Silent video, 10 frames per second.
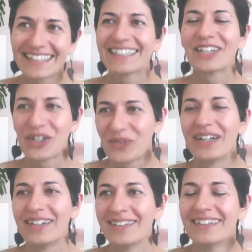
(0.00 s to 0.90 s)
didn't go
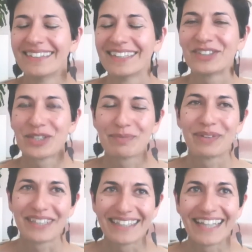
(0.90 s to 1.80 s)
well. Let's just
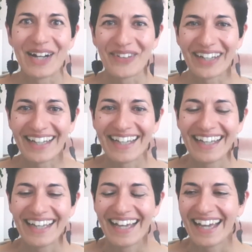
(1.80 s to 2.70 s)
put it that way.
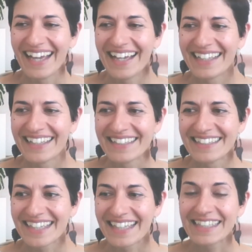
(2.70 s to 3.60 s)

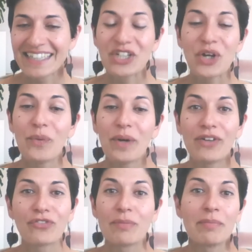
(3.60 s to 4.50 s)
And it didn't go
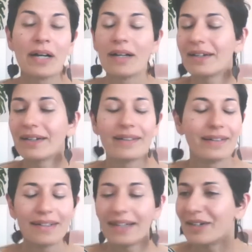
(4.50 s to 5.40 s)
well for
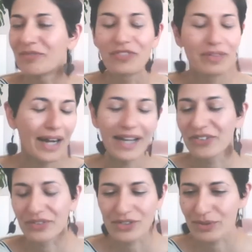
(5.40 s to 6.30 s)

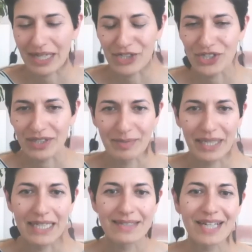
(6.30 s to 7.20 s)
either direction,
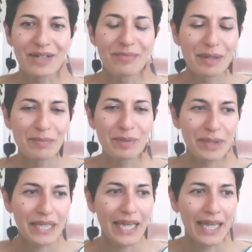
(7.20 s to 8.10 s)
because I remember
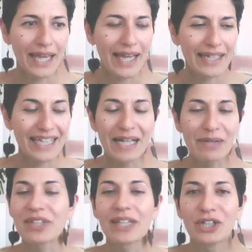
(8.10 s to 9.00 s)
being and I
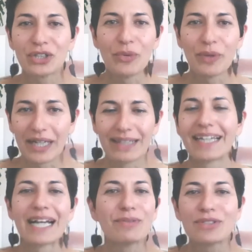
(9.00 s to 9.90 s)
was like glowing,
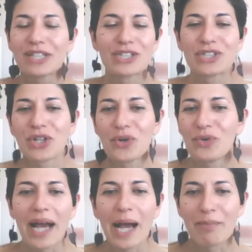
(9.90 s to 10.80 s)
like I was like so
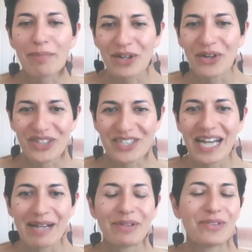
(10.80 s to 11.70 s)
happy all the
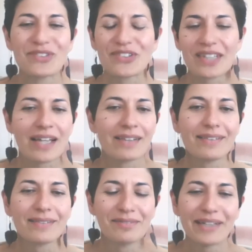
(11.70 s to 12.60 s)
time. I was just like
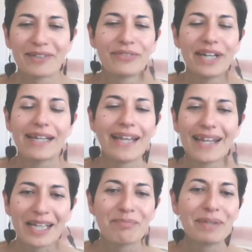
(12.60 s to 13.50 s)

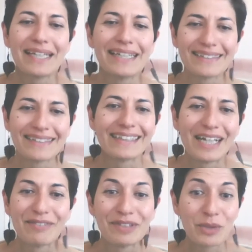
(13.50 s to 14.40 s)
radiating peace and
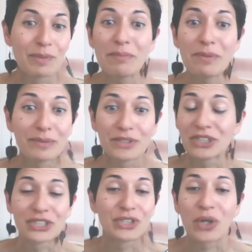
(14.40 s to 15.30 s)
love. And so people would
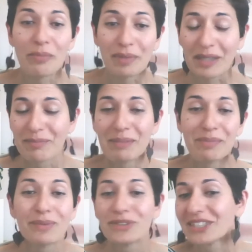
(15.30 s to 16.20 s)
just stop me.
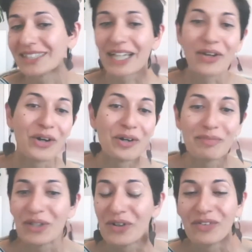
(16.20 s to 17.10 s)
People would just like call
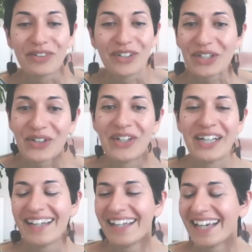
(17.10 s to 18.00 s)
me over,
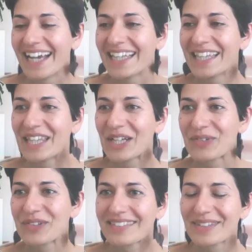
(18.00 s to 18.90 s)
and there
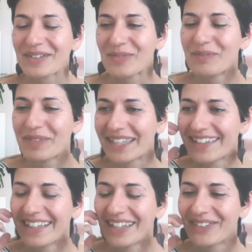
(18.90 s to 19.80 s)
was a woman
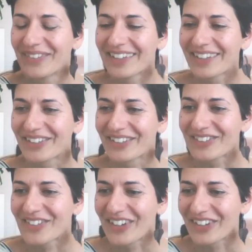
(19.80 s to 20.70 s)
with her
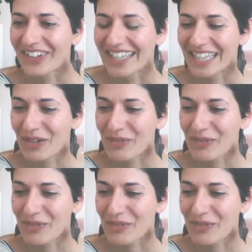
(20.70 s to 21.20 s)
daughter, and